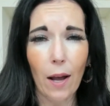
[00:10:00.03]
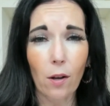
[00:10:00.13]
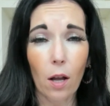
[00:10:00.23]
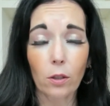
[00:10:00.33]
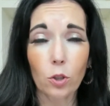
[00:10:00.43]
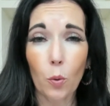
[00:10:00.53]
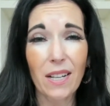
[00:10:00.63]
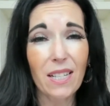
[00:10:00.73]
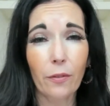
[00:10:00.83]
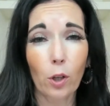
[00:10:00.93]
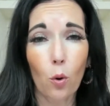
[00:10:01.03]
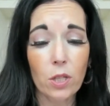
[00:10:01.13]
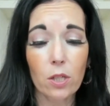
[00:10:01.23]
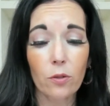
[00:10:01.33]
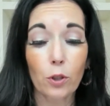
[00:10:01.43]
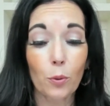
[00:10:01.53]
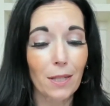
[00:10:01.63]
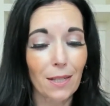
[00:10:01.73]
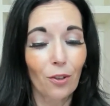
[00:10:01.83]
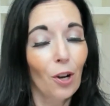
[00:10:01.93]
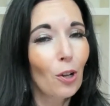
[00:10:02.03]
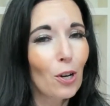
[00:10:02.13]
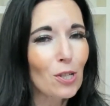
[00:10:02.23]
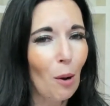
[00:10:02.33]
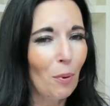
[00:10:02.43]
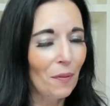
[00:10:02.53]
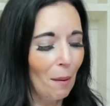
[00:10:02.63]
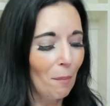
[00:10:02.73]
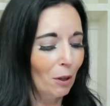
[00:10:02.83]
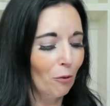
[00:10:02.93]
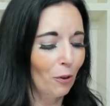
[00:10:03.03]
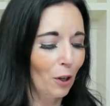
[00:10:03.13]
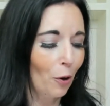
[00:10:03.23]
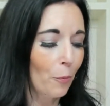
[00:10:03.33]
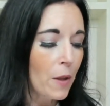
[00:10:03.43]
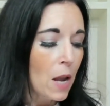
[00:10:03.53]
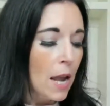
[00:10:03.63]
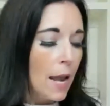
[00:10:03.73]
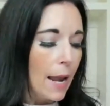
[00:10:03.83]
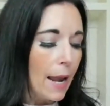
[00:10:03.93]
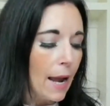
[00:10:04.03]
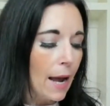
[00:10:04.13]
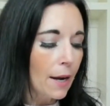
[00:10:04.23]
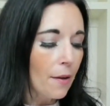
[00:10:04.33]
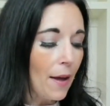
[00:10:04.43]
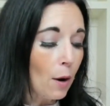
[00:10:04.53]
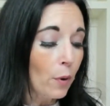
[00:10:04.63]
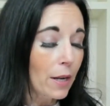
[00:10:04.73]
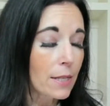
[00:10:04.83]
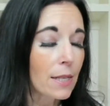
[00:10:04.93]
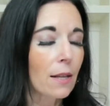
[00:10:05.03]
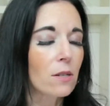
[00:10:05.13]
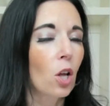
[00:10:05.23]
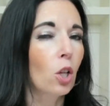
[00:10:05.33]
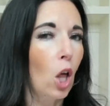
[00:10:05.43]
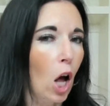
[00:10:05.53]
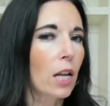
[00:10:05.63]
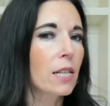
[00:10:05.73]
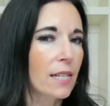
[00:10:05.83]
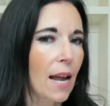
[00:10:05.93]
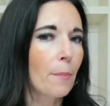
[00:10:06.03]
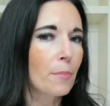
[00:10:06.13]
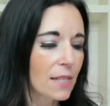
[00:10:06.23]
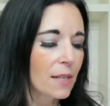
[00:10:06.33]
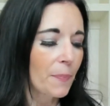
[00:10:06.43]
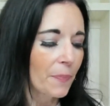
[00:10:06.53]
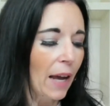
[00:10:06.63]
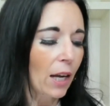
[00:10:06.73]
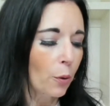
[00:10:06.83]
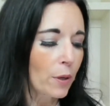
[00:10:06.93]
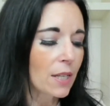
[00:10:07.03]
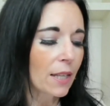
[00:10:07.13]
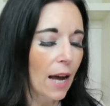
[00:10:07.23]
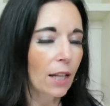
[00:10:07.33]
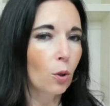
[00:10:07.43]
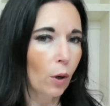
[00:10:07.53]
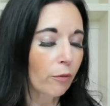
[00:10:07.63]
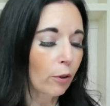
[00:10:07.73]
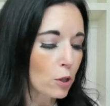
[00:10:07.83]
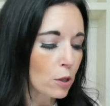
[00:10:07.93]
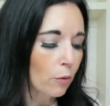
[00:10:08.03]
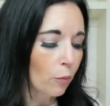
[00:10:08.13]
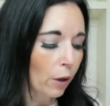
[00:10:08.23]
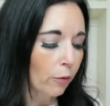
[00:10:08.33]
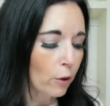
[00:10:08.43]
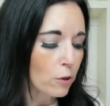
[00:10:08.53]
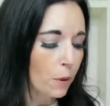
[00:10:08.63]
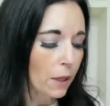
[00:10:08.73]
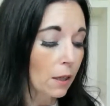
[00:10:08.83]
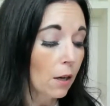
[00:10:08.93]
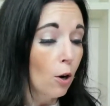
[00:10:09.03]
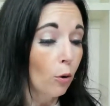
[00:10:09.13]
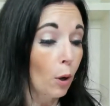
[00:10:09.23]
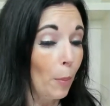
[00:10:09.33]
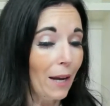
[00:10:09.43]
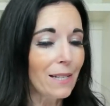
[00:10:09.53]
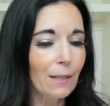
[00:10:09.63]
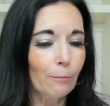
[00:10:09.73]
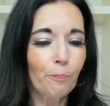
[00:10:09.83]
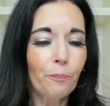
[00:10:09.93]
a while called 27 courses for $27. I'll put that below for you. And that one is, there's a lot of steps that go into that. The workflow is pretty robust.